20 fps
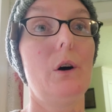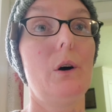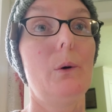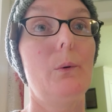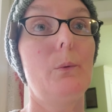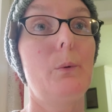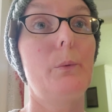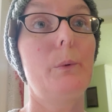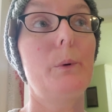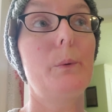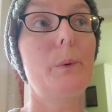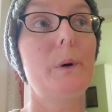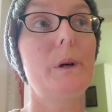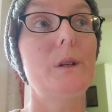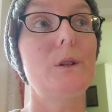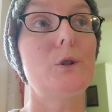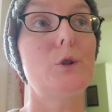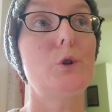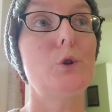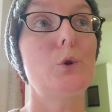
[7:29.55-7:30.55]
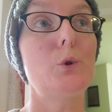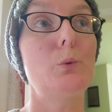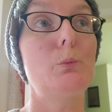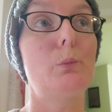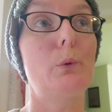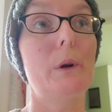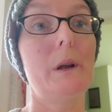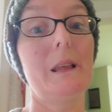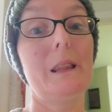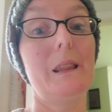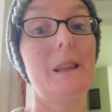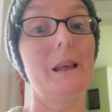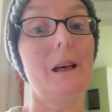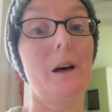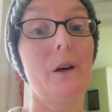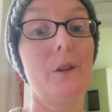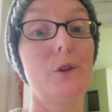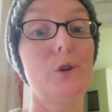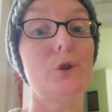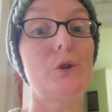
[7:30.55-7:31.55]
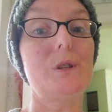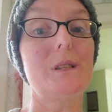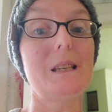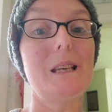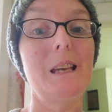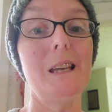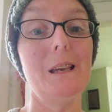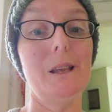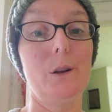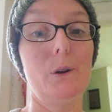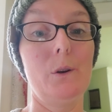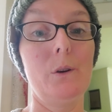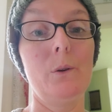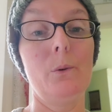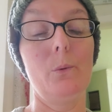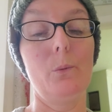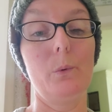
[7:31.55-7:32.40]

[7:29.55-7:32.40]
when we went to bring the others in,